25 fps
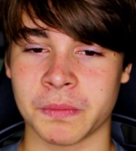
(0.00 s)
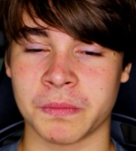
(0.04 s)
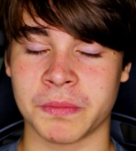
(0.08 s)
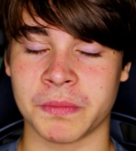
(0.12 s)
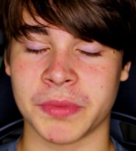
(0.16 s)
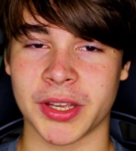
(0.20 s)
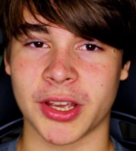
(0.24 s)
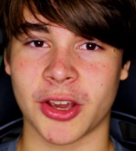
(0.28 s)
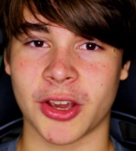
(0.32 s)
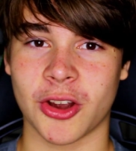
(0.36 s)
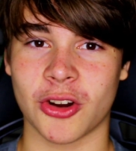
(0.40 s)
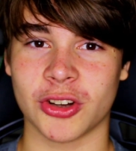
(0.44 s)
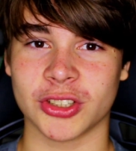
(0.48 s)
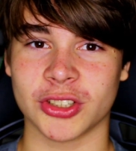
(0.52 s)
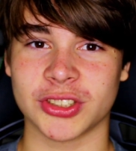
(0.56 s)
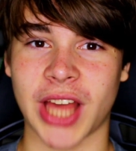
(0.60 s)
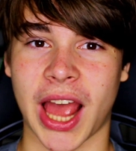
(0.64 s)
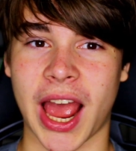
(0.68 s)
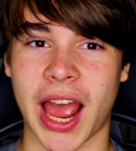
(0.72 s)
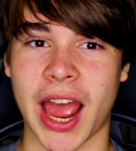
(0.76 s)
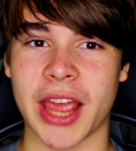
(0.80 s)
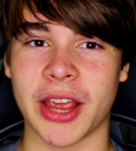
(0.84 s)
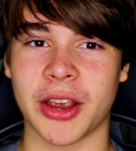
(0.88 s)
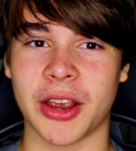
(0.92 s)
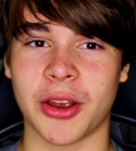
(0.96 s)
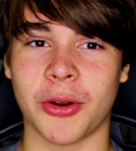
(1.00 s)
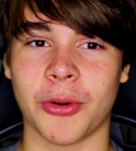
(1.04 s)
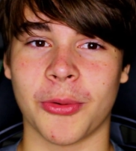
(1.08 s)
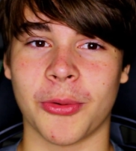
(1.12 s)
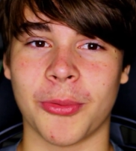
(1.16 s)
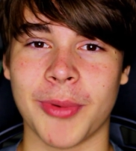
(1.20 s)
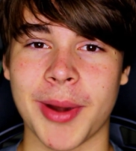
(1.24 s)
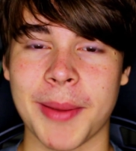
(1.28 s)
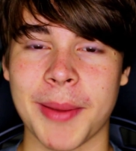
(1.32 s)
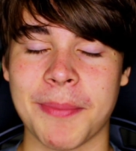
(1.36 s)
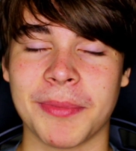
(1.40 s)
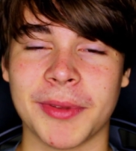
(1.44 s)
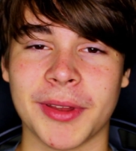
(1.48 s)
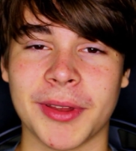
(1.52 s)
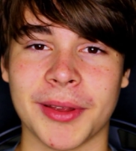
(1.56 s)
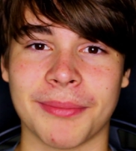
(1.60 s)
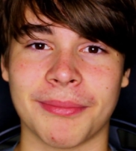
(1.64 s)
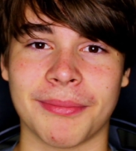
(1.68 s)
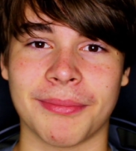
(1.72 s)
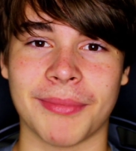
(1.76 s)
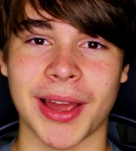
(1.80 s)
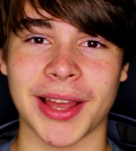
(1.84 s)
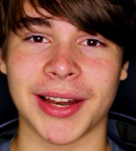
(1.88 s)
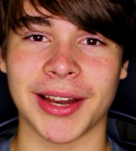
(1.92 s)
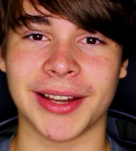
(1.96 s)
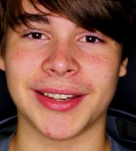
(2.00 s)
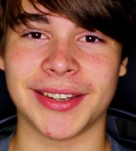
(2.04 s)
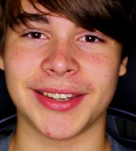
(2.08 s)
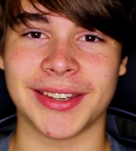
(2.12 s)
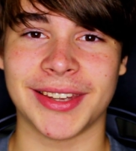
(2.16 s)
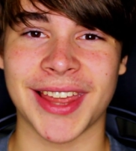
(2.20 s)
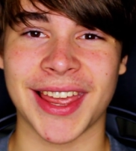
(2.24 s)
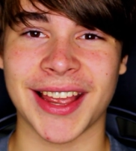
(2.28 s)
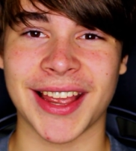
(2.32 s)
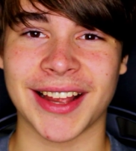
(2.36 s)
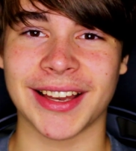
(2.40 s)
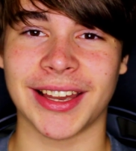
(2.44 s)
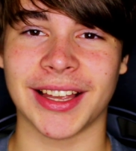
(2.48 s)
Because I gripped my dick